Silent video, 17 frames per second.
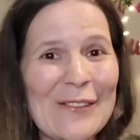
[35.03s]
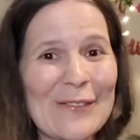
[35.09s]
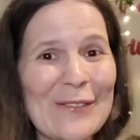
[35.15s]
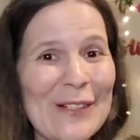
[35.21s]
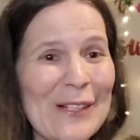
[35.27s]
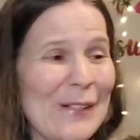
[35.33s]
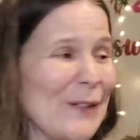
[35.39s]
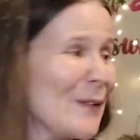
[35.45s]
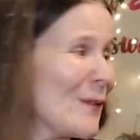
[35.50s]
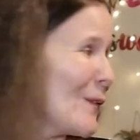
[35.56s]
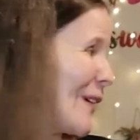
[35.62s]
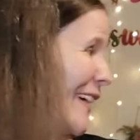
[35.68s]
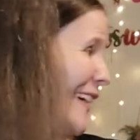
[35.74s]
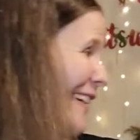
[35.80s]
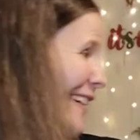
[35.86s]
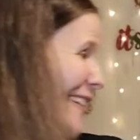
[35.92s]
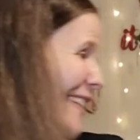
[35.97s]
Real
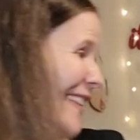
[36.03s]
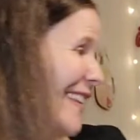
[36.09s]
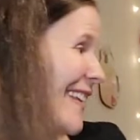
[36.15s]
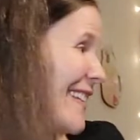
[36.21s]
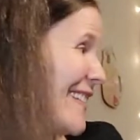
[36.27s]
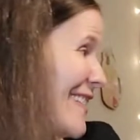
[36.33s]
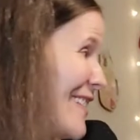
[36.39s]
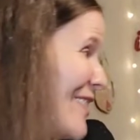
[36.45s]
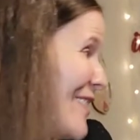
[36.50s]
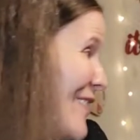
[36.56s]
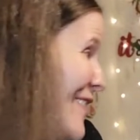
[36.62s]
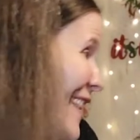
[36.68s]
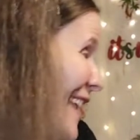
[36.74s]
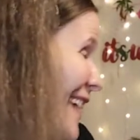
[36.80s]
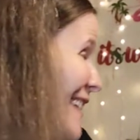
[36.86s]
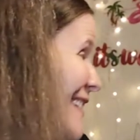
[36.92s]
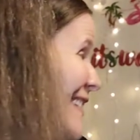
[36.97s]
quick, let's do
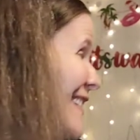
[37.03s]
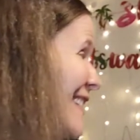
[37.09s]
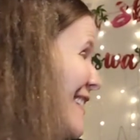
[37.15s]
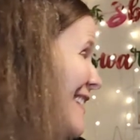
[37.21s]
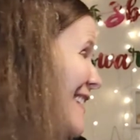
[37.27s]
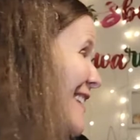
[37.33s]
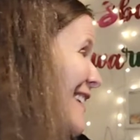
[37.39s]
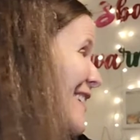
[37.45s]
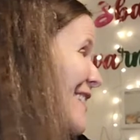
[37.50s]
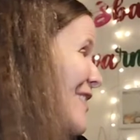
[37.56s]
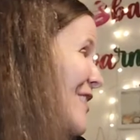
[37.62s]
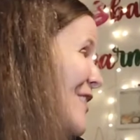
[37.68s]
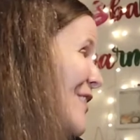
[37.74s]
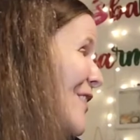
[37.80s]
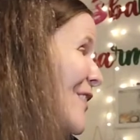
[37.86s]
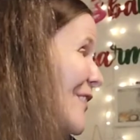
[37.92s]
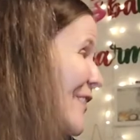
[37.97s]
this.
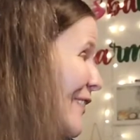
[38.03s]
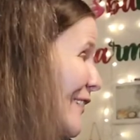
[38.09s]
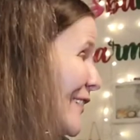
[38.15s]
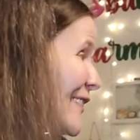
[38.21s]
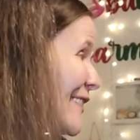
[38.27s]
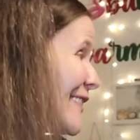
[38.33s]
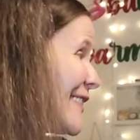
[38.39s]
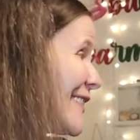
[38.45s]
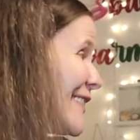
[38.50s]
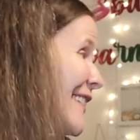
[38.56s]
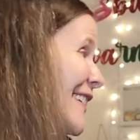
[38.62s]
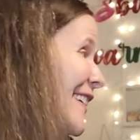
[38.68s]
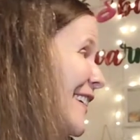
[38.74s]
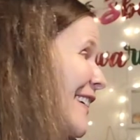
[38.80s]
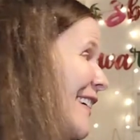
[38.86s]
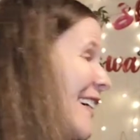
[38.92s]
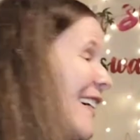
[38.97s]
Cirkul,
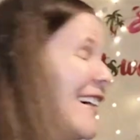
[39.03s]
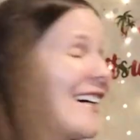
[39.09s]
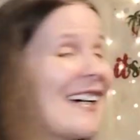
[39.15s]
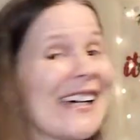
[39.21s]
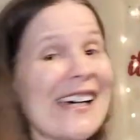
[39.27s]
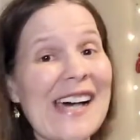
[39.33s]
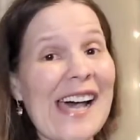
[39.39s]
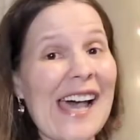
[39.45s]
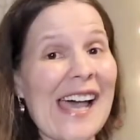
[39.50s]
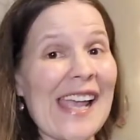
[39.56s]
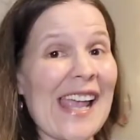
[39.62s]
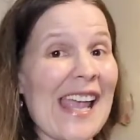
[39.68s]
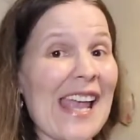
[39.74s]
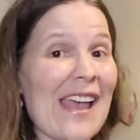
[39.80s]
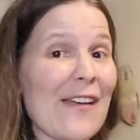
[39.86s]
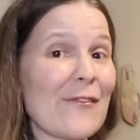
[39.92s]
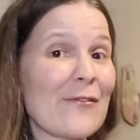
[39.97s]
I
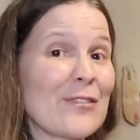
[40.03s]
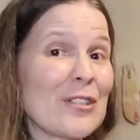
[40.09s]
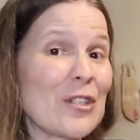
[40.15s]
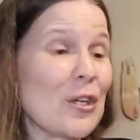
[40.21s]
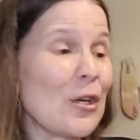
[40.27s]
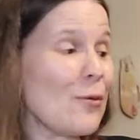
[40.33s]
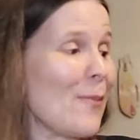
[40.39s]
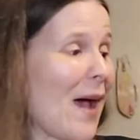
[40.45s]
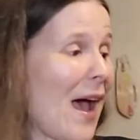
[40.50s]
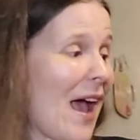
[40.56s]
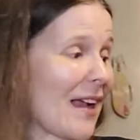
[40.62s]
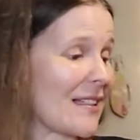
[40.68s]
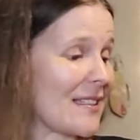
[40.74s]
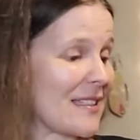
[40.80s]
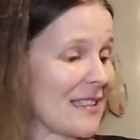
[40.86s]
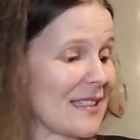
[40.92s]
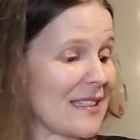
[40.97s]
have two
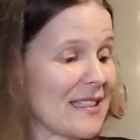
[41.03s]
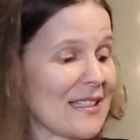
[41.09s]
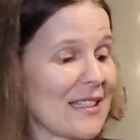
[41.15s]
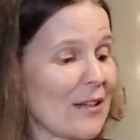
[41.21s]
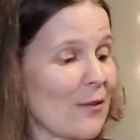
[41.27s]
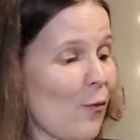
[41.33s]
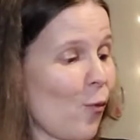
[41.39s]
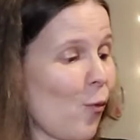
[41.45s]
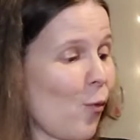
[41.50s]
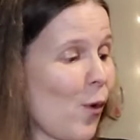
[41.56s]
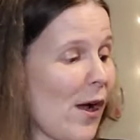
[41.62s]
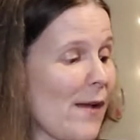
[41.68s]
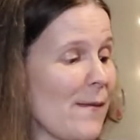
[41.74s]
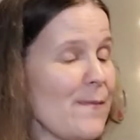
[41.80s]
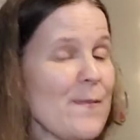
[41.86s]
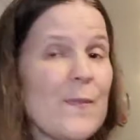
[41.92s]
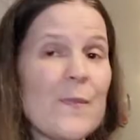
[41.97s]
boxes.
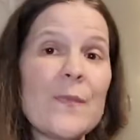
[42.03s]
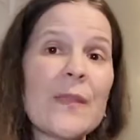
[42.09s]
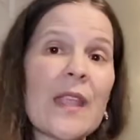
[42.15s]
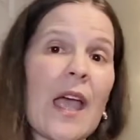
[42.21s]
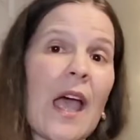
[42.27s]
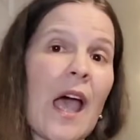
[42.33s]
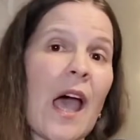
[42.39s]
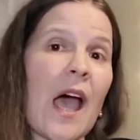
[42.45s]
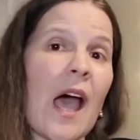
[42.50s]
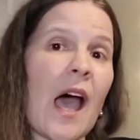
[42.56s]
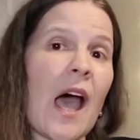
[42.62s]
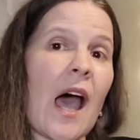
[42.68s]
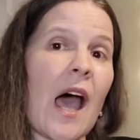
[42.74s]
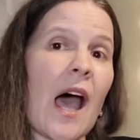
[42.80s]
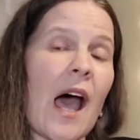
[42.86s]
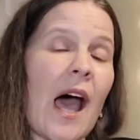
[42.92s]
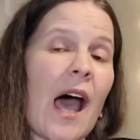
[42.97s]
One,
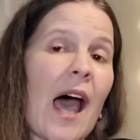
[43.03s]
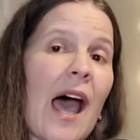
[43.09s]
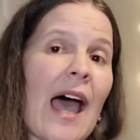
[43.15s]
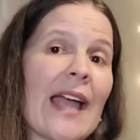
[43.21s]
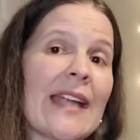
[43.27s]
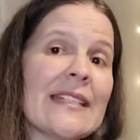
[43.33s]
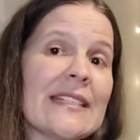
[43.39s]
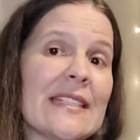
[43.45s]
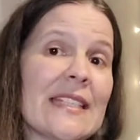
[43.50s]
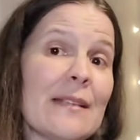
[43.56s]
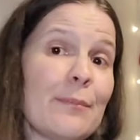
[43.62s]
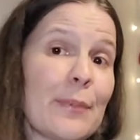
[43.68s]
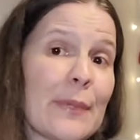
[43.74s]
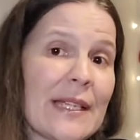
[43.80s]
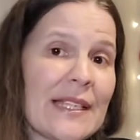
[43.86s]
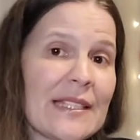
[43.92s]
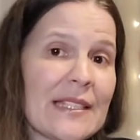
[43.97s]
I
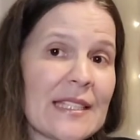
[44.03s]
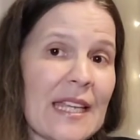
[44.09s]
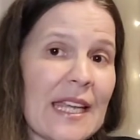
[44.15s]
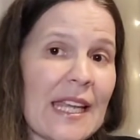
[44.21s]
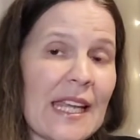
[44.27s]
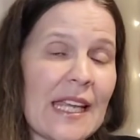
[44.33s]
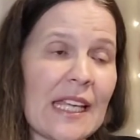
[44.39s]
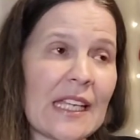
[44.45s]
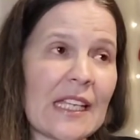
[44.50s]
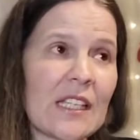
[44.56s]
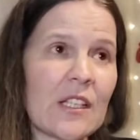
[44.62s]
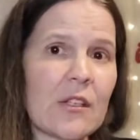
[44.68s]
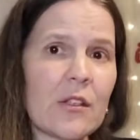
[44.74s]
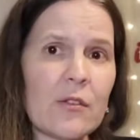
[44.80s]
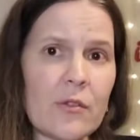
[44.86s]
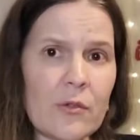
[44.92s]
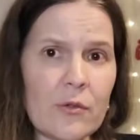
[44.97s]
did place a
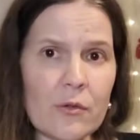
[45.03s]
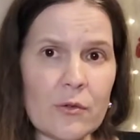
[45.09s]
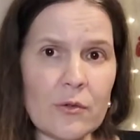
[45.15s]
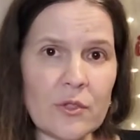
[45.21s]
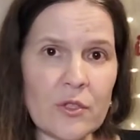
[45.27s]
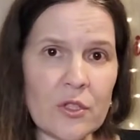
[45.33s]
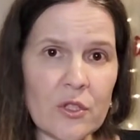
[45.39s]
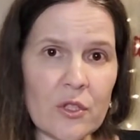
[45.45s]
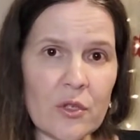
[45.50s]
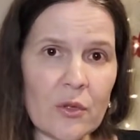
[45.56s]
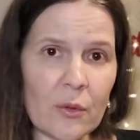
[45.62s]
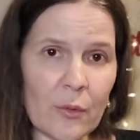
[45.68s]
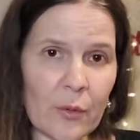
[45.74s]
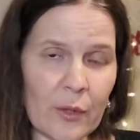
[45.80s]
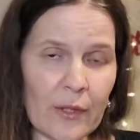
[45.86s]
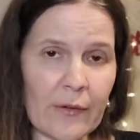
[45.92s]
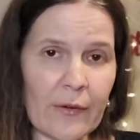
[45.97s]
huge
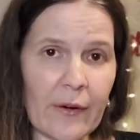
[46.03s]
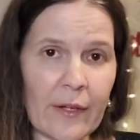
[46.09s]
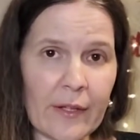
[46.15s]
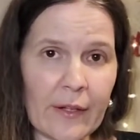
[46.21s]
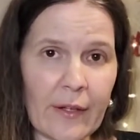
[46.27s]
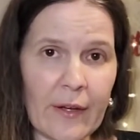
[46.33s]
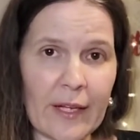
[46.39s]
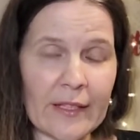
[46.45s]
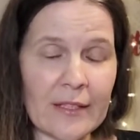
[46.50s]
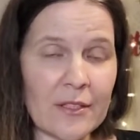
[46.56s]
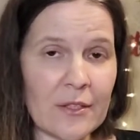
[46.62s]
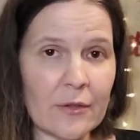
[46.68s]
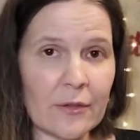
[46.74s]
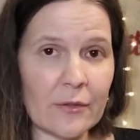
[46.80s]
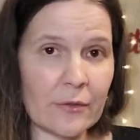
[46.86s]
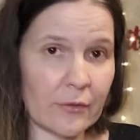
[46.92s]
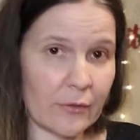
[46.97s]
order online,
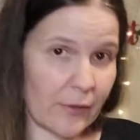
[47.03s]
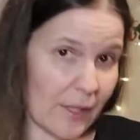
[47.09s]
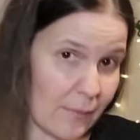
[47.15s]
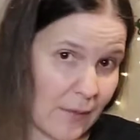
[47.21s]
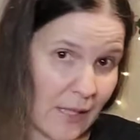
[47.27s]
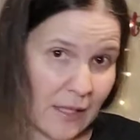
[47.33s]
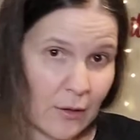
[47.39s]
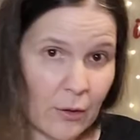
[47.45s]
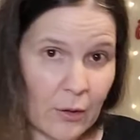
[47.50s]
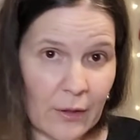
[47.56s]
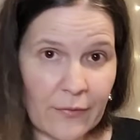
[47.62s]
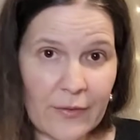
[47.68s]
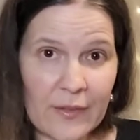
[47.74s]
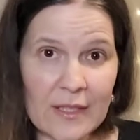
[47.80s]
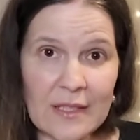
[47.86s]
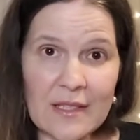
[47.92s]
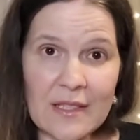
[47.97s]
so grab that
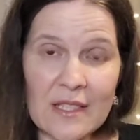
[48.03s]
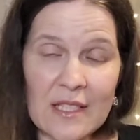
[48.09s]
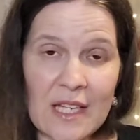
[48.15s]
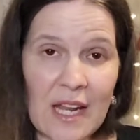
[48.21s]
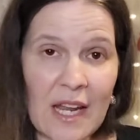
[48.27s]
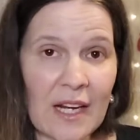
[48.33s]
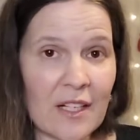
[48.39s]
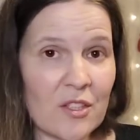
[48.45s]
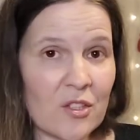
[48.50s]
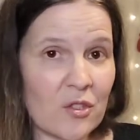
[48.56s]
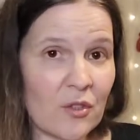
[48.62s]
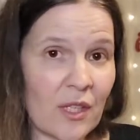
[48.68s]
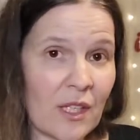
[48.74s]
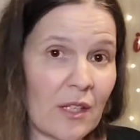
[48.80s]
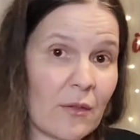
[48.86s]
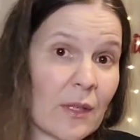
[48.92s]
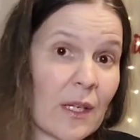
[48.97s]
coffee, snack,
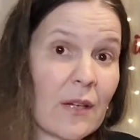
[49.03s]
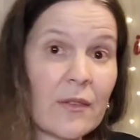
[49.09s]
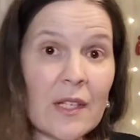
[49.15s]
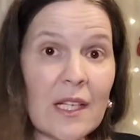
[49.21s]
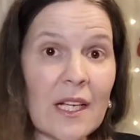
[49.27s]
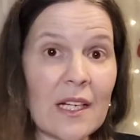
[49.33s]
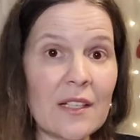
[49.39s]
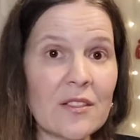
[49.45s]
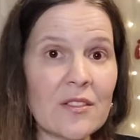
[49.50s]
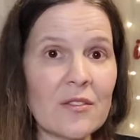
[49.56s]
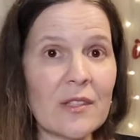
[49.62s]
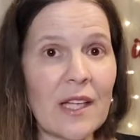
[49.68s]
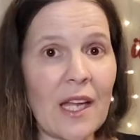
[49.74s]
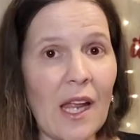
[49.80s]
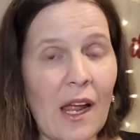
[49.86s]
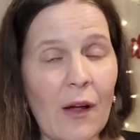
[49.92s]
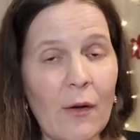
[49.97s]
drink, whatever you got to do
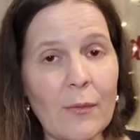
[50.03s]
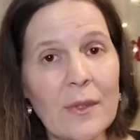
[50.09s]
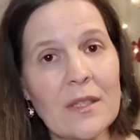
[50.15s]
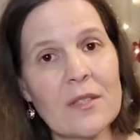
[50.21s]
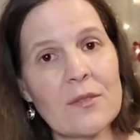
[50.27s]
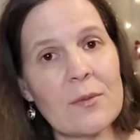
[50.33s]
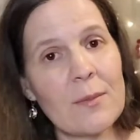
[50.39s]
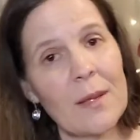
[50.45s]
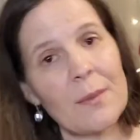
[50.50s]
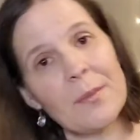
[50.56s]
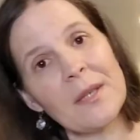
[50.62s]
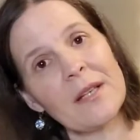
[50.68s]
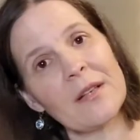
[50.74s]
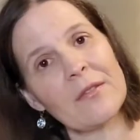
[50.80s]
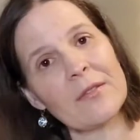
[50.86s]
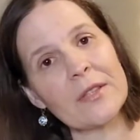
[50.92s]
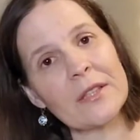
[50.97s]
now, because we might be
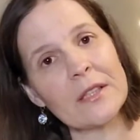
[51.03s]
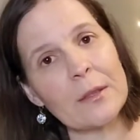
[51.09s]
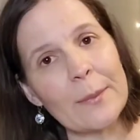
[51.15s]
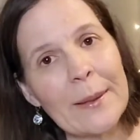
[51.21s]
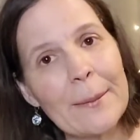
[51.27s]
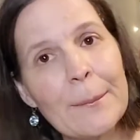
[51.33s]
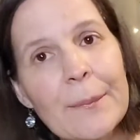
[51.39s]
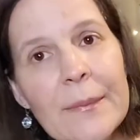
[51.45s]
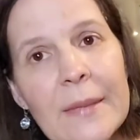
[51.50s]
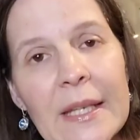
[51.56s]
here for a little bit.